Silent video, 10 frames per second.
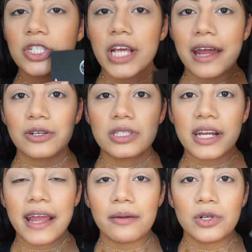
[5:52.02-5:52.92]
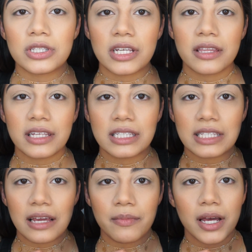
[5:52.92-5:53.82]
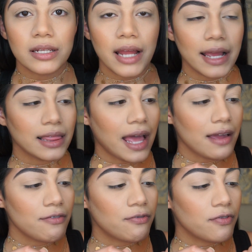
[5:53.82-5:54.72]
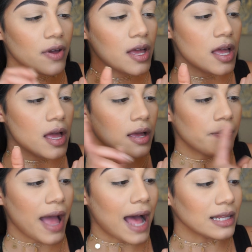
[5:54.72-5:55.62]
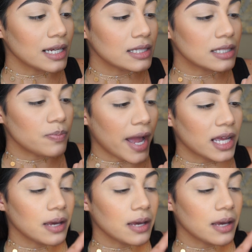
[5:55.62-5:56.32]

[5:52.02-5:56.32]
shadow today, I'm using the Sigma NightLife palette by